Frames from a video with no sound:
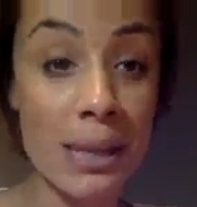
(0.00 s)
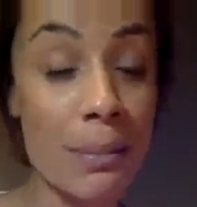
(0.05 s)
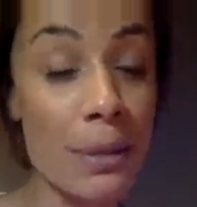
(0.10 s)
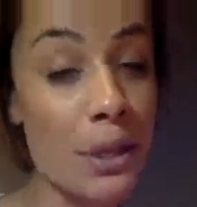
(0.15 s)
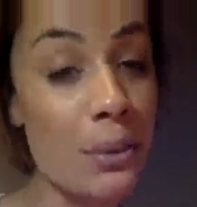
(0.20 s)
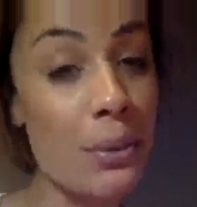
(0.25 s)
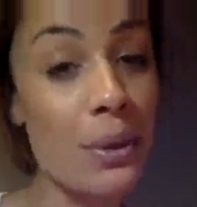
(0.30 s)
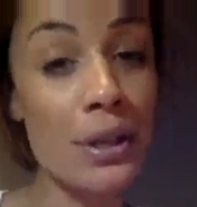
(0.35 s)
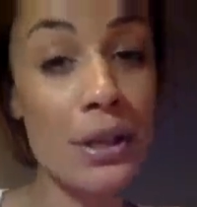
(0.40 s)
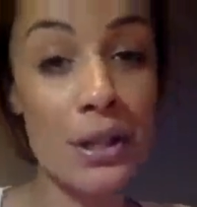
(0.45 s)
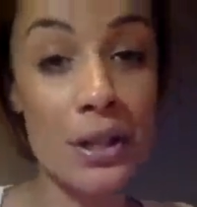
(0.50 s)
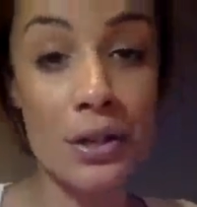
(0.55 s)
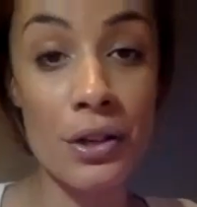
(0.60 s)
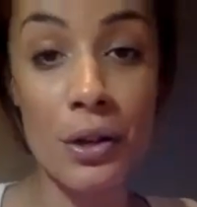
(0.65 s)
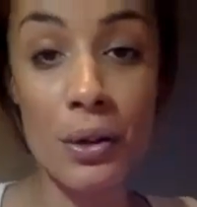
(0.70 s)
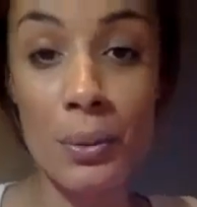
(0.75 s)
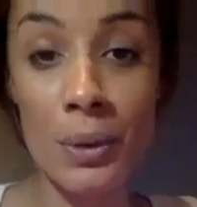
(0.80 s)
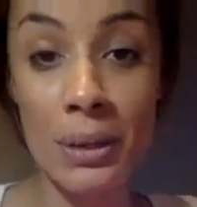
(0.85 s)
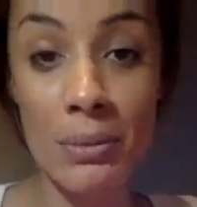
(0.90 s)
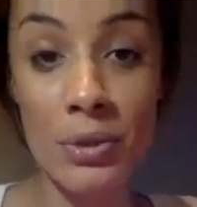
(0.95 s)
Some of you are going to
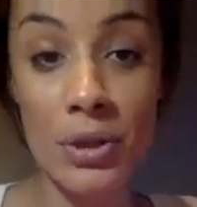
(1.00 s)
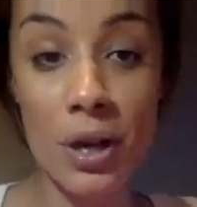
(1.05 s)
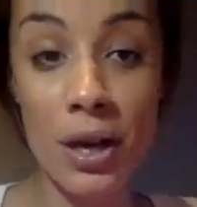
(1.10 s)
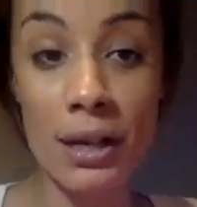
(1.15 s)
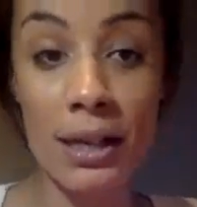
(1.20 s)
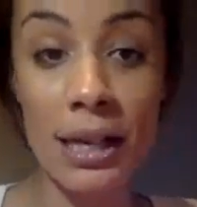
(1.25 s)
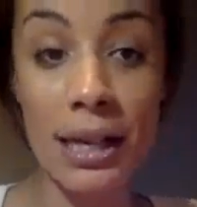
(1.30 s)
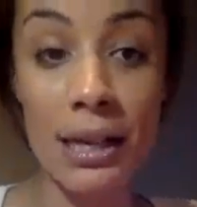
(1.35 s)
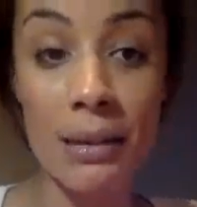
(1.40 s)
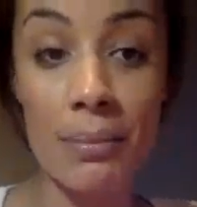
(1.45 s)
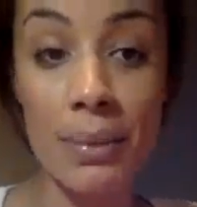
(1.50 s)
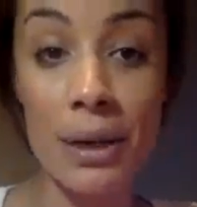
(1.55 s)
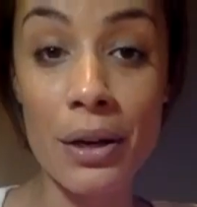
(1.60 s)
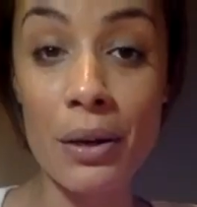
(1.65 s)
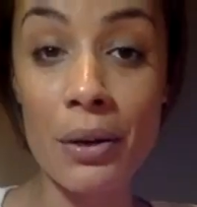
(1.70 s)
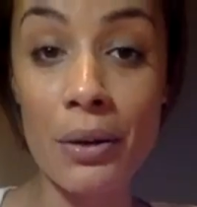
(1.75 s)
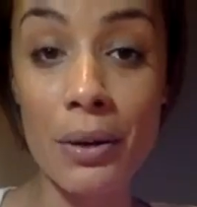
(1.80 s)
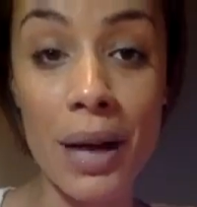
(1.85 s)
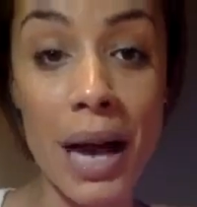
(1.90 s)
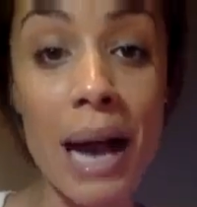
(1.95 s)
know what I'm talking
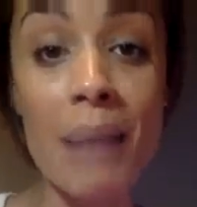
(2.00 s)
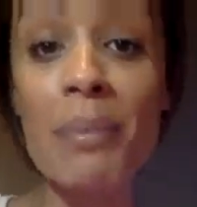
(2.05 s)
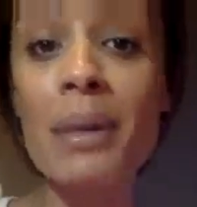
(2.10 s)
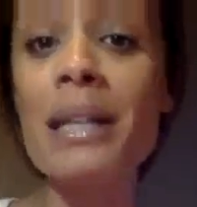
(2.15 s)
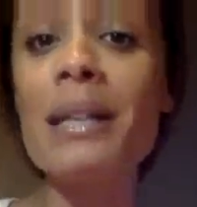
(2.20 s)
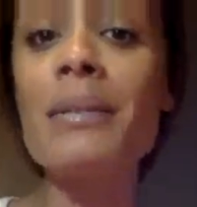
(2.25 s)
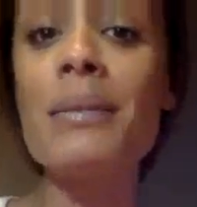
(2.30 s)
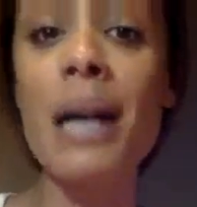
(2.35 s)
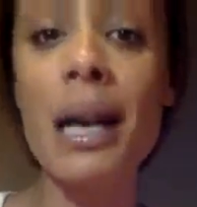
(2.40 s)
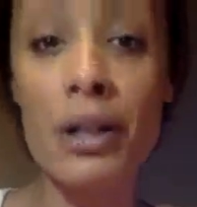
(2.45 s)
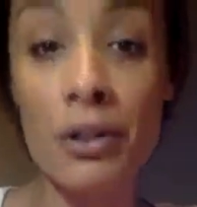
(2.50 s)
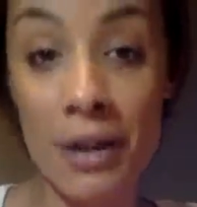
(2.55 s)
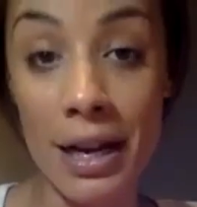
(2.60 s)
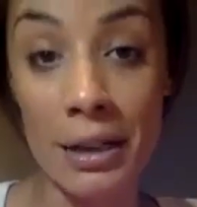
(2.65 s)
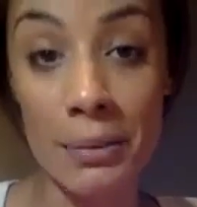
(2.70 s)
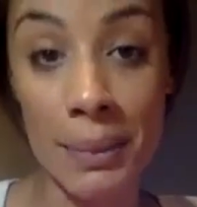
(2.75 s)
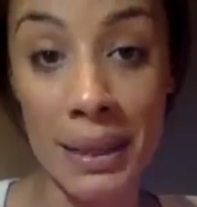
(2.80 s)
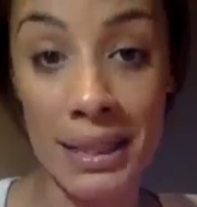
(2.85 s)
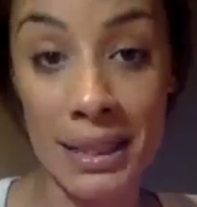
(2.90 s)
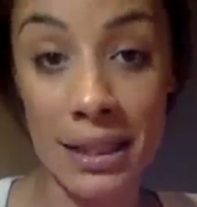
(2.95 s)
about. I'm going to
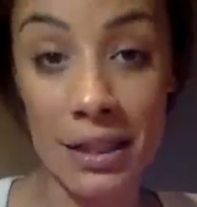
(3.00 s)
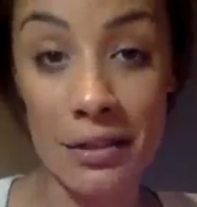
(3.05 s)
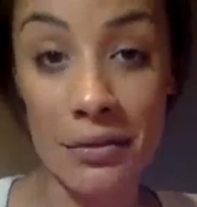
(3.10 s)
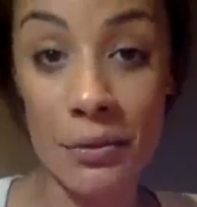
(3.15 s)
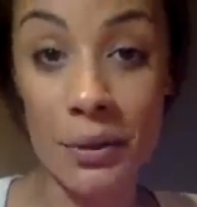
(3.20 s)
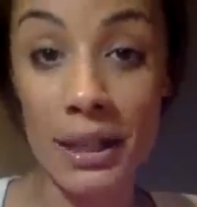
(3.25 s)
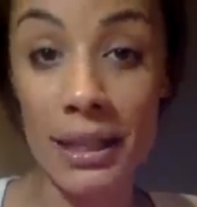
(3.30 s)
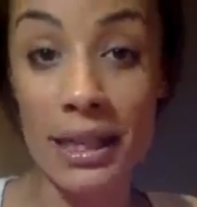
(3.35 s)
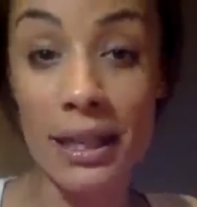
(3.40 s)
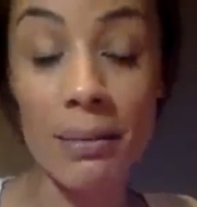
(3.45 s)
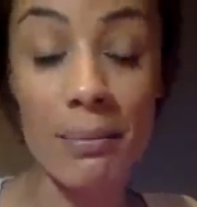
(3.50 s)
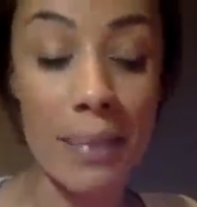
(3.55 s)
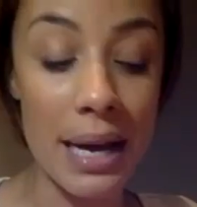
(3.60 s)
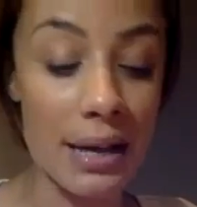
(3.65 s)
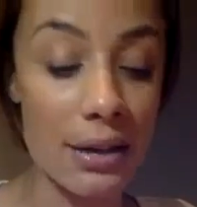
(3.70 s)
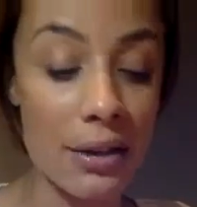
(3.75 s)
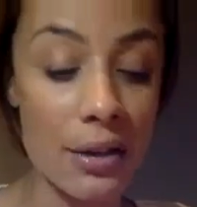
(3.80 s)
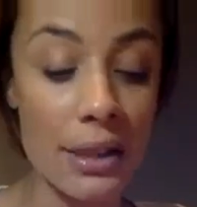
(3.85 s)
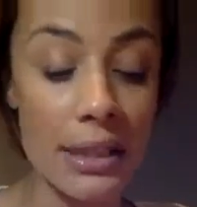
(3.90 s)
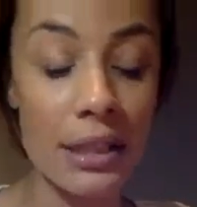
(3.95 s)
correct myself when I come
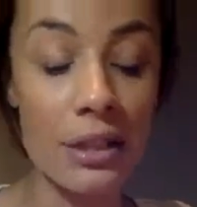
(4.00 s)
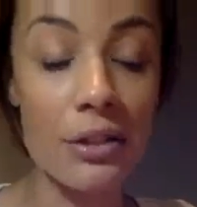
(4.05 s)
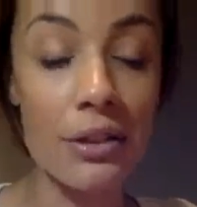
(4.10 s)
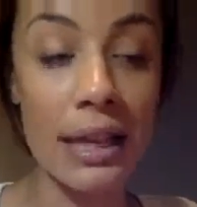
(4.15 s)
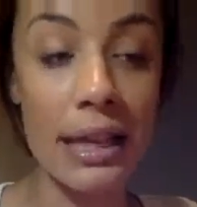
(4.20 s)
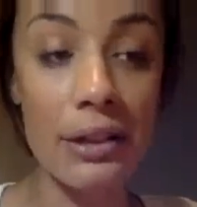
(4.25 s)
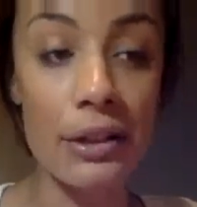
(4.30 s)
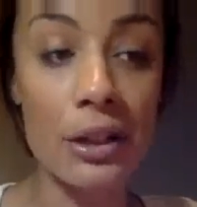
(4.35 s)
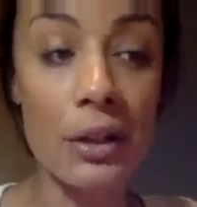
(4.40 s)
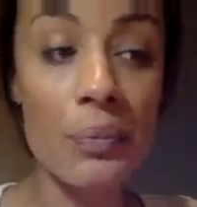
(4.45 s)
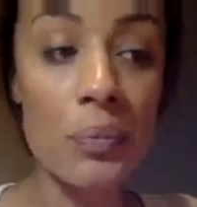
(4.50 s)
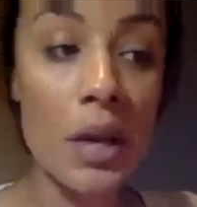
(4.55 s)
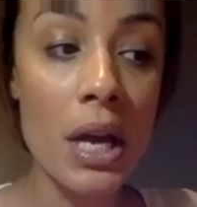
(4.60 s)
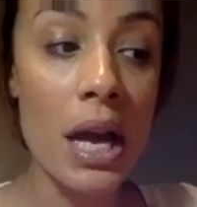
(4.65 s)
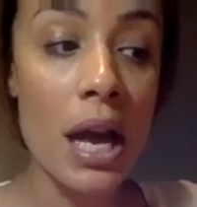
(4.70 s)
back on here later.